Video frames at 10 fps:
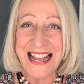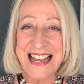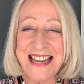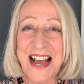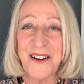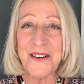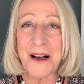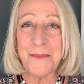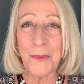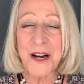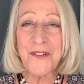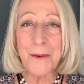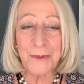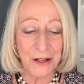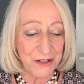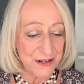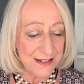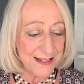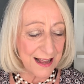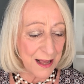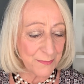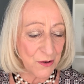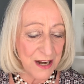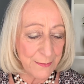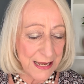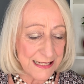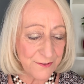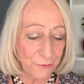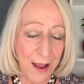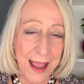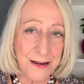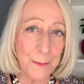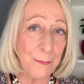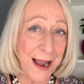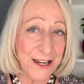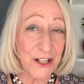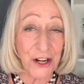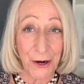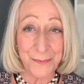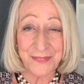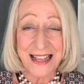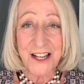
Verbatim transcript: Now, um, one of our bloggers, um, her name is Fran Meininger.